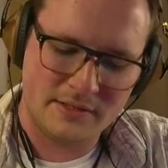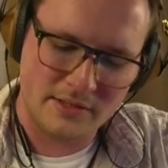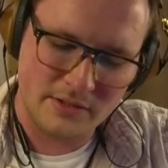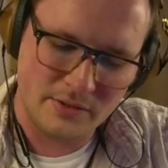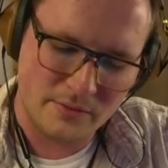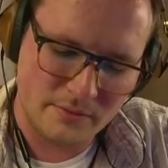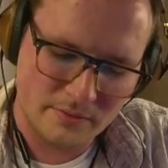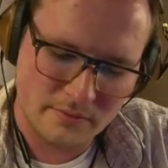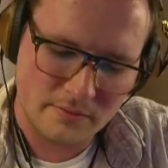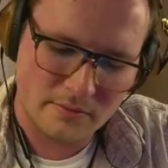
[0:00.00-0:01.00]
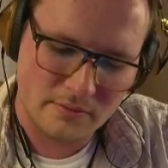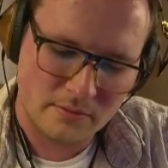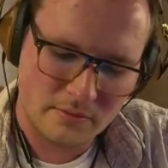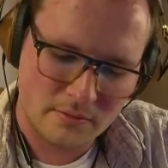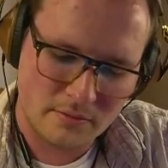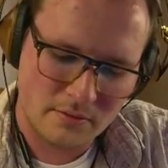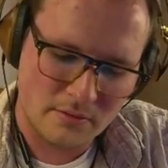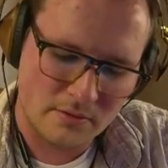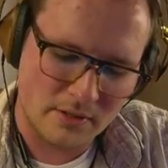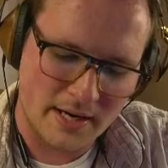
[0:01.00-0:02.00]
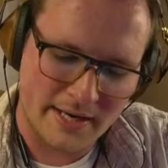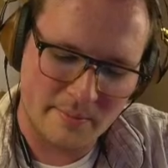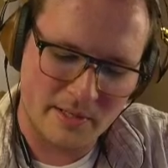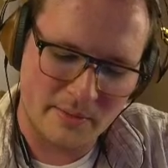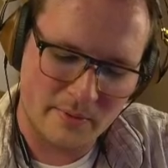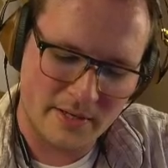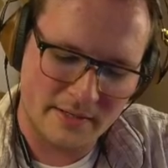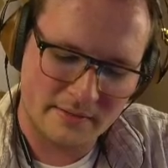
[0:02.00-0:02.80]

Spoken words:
do. Or I am anyway.